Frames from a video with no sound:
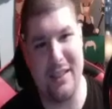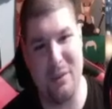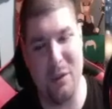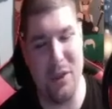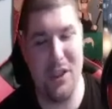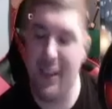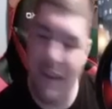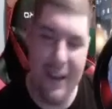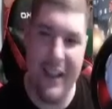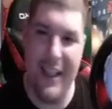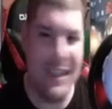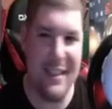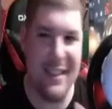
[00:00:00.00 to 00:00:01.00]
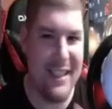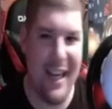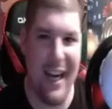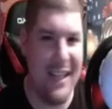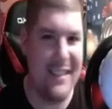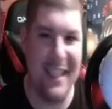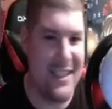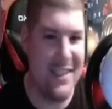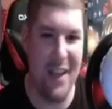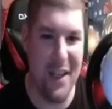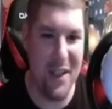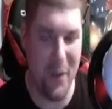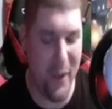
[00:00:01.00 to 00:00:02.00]
we're still gonna get this content
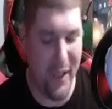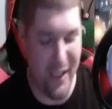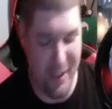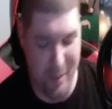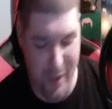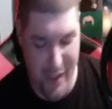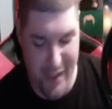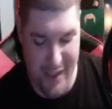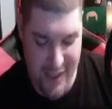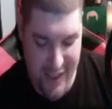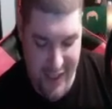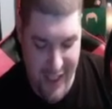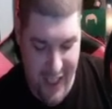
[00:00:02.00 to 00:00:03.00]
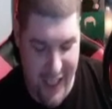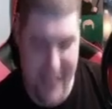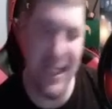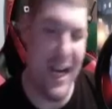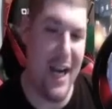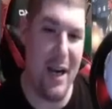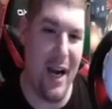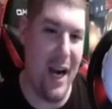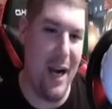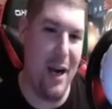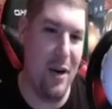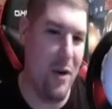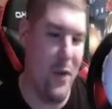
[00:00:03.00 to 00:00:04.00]
done quick, man. Actually, I
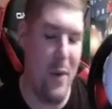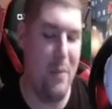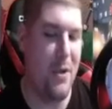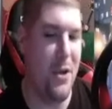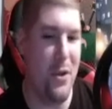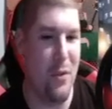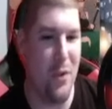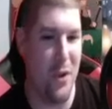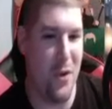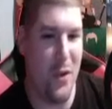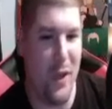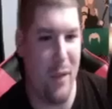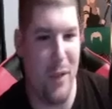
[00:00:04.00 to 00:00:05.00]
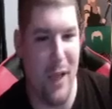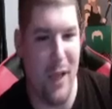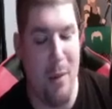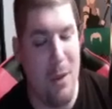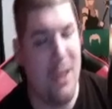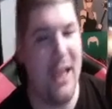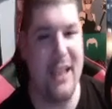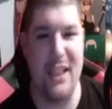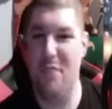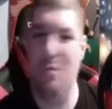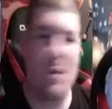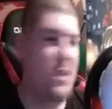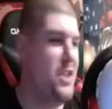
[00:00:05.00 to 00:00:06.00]
I don't know if I'm gonna do it real quick, but I'm gonna let
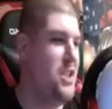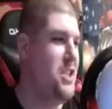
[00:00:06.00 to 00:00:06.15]
this one just